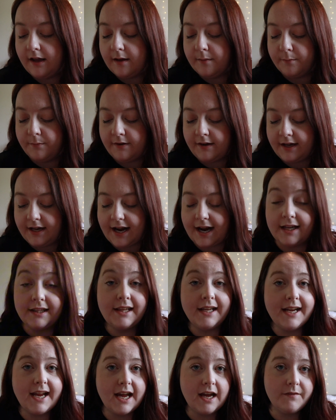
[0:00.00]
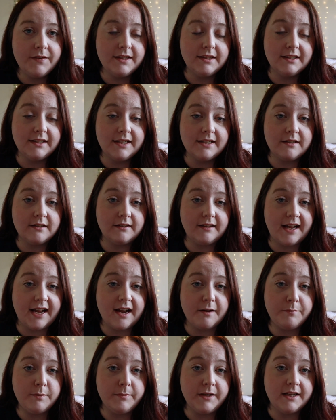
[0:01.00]
But I like having the Kindle
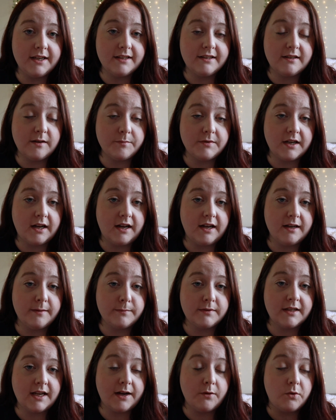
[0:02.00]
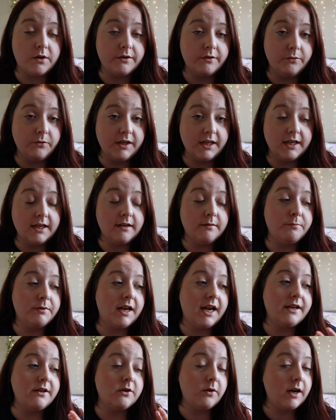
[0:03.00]
app because sometimes I want to read, but
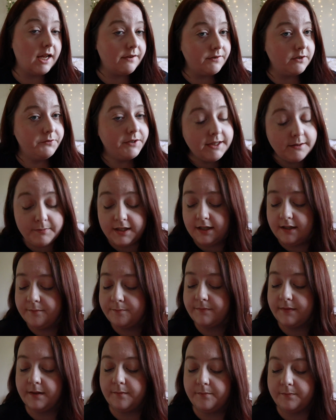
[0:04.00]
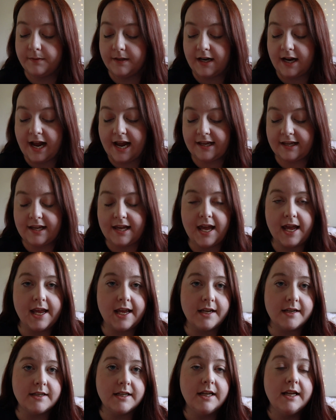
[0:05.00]
I don't have it with me.
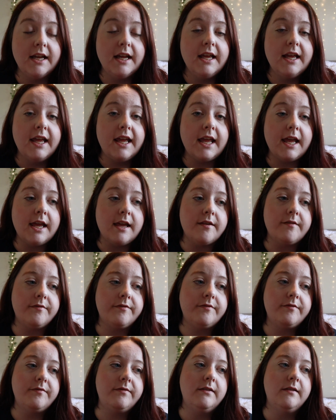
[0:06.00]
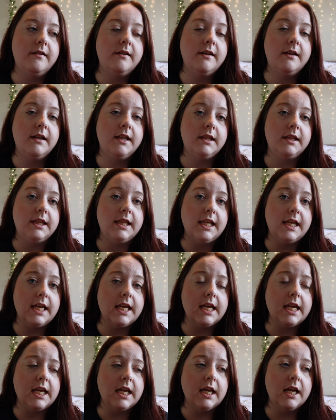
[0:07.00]
And if
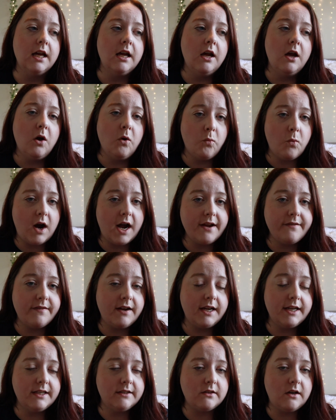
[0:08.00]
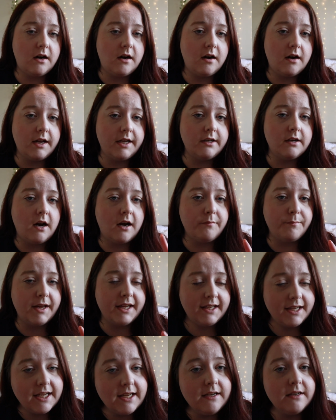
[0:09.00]
the Wi-Fi is on my
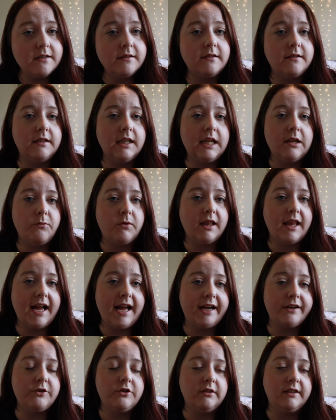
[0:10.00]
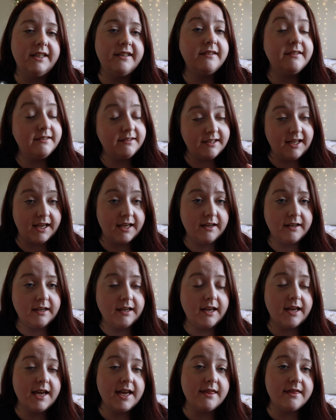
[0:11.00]
Kindle, it will actually
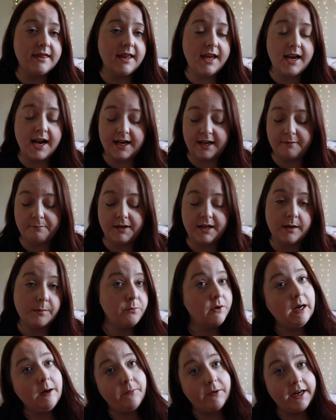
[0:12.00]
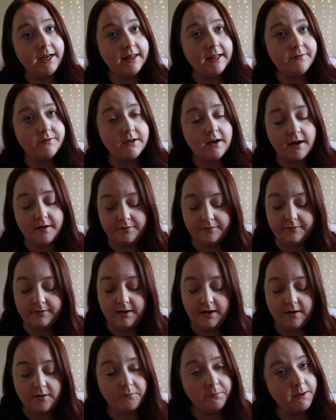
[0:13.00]
sync and then I can pick up right where I left off,
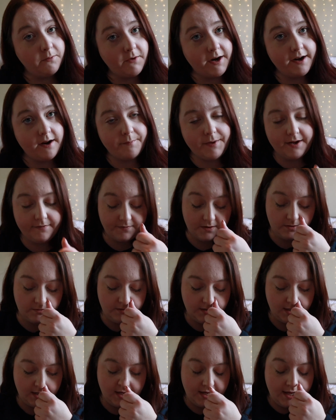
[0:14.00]
but right on my phone.